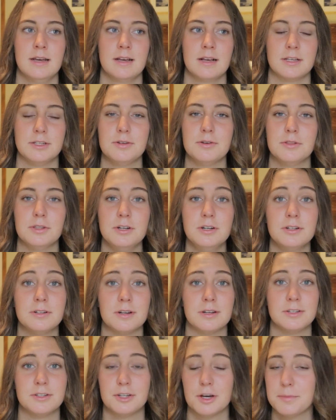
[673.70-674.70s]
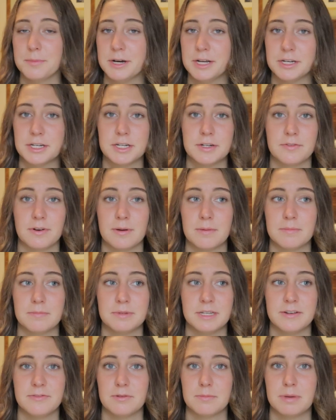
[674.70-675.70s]
because you can learn so much from
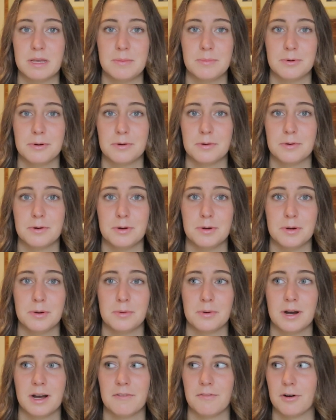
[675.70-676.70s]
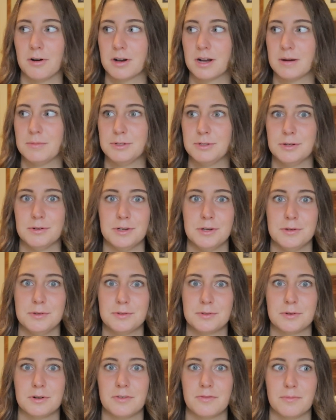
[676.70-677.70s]
different people who have all come to a new
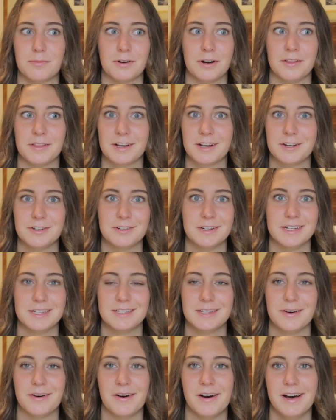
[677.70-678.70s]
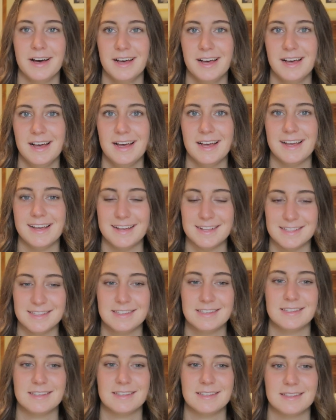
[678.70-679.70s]
school from around the country. So
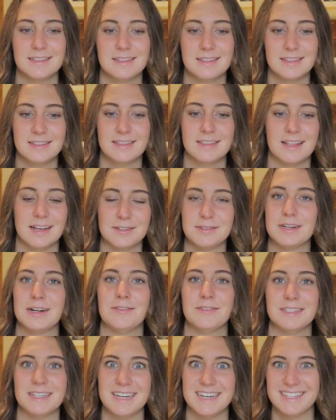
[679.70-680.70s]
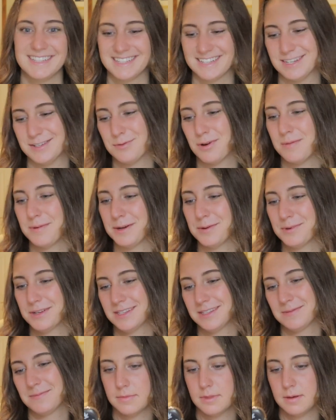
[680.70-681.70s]
it's, that's what I would say to swap
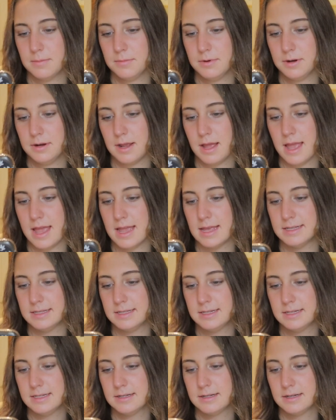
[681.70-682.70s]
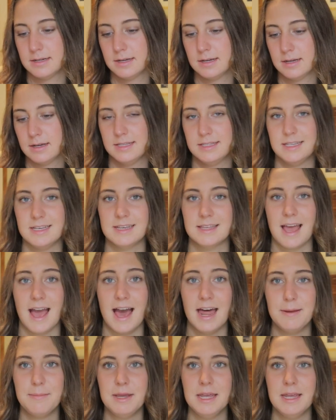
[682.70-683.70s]
Edwards. Number eight is the
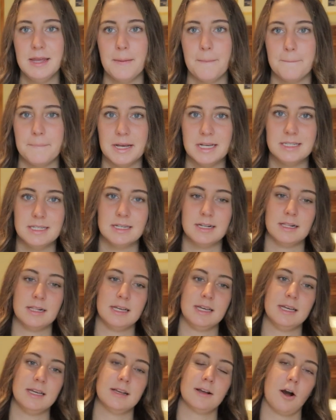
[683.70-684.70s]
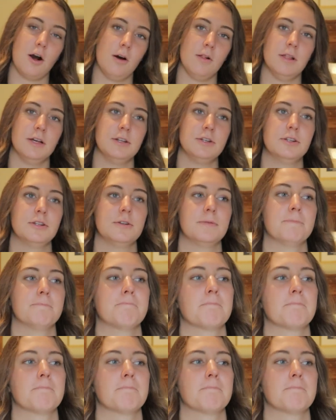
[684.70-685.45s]
academy, basically college.